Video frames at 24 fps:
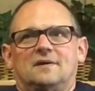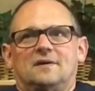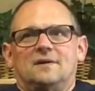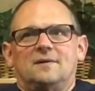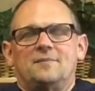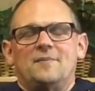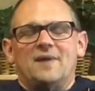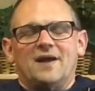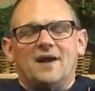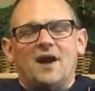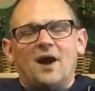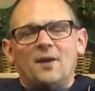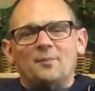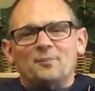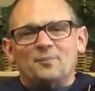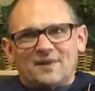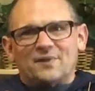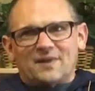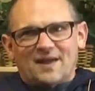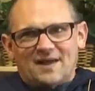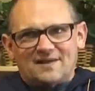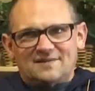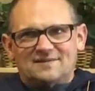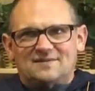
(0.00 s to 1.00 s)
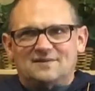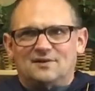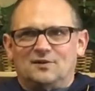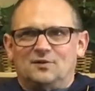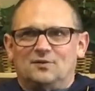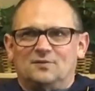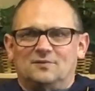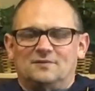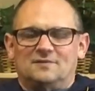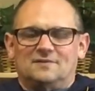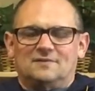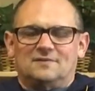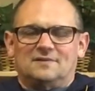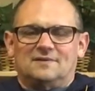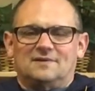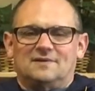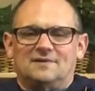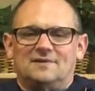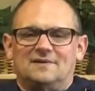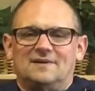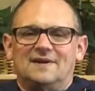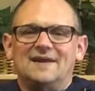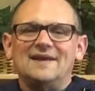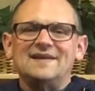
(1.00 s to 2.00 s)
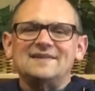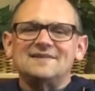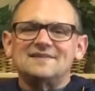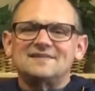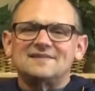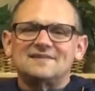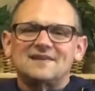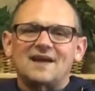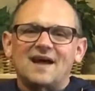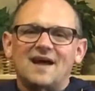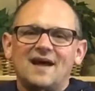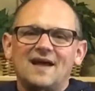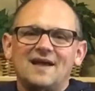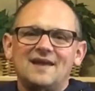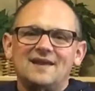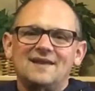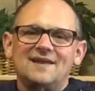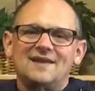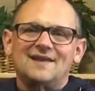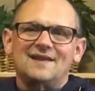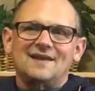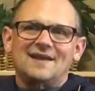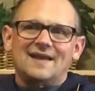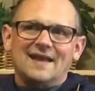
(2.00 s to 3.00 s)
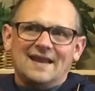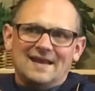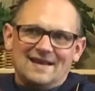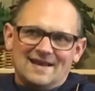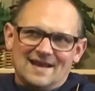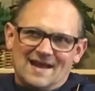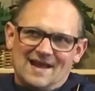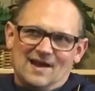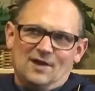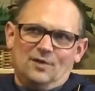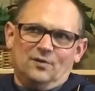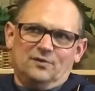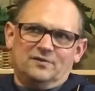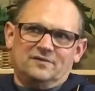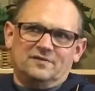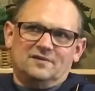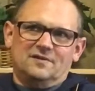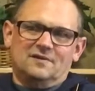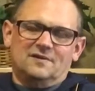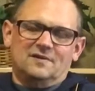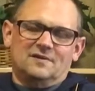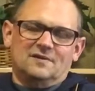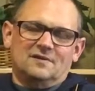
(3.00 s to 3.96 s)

May God bless you inside and out.